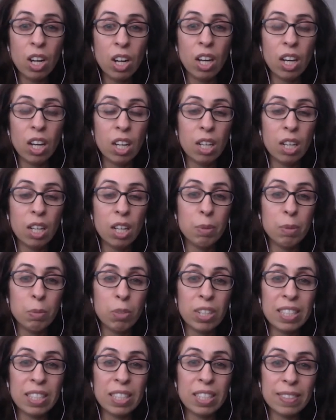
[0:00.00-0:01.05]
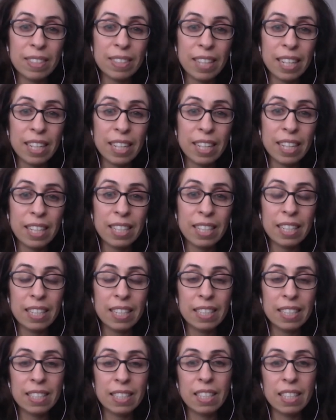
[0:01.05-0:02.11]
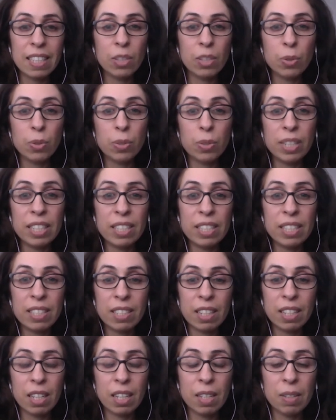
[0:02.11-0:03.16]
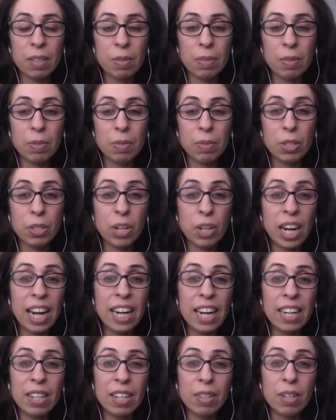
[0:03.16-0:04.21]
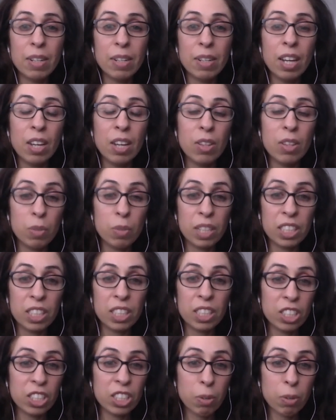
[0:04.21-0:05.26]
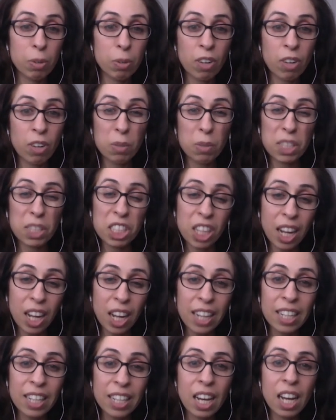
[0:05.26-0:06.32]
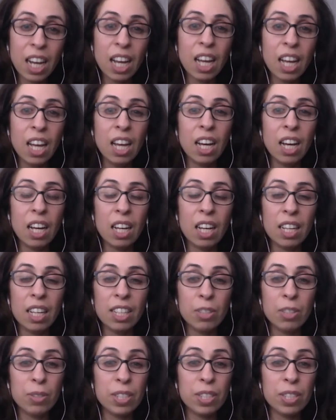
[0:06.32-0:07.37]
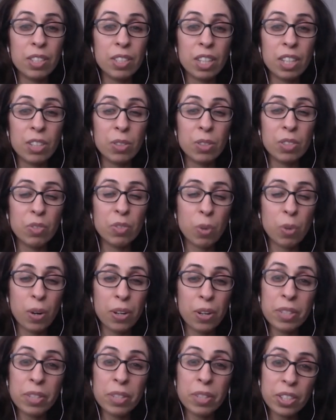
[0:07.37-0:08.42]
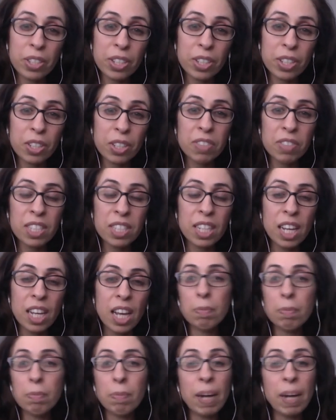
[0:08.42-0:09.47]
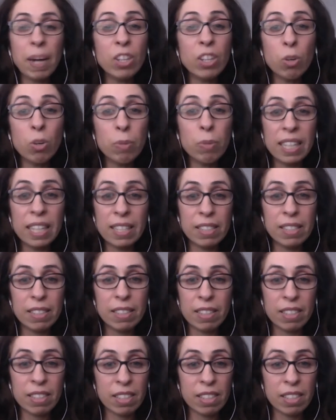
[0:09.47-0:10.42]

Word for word: uh, a bit more insulated. He's increased uh, trade and the relationship overall with China uh, increase the country's foreign reserves. By no means is it